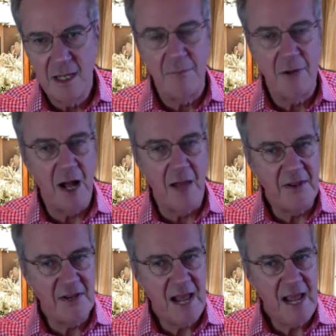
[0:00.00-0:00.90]
But on
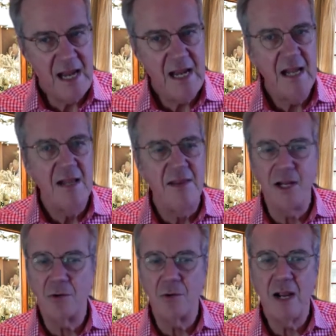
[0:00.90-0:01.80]
the day
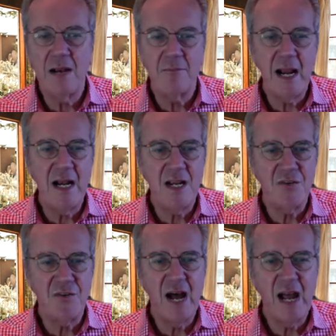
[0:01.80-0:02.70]
that Grant made his
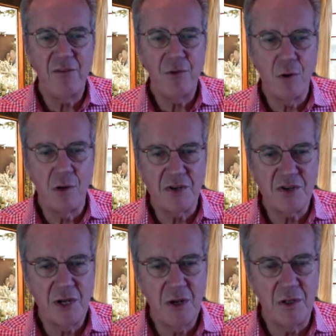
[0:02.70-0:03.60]
five corps
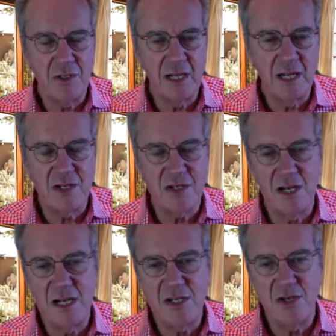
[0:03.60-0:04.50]
assault against
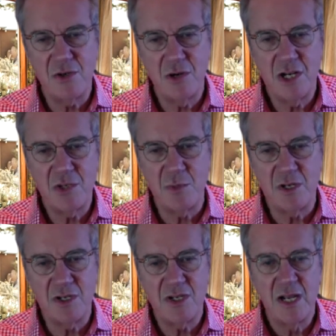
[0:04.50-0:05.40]
Lee's
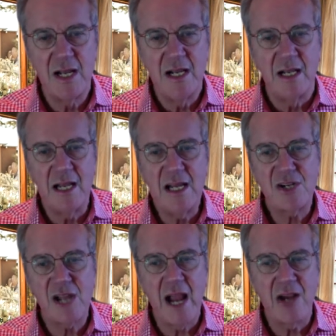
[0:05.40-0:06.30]
entrenchments, Lee's
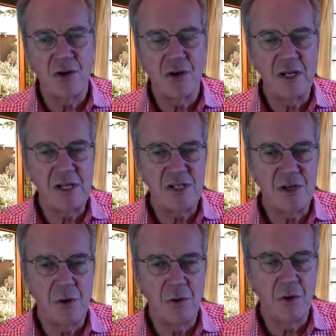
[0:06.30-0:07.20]
casualties
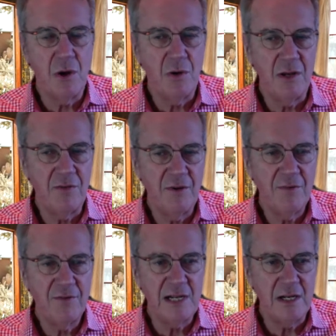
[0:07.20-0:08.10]
totaled only
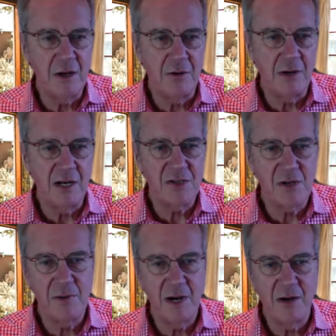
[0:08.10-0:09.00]
1,500 as
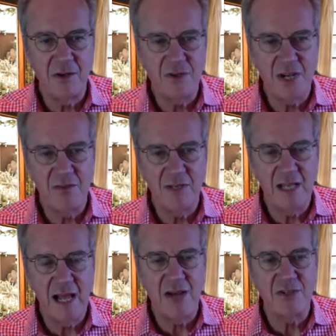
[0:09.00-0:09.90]
compared to
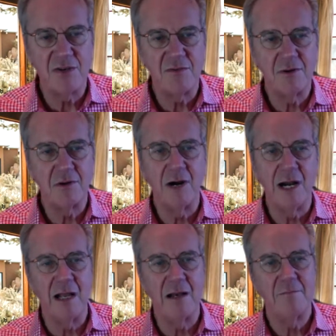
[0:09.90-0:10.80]
7,000 for Grant.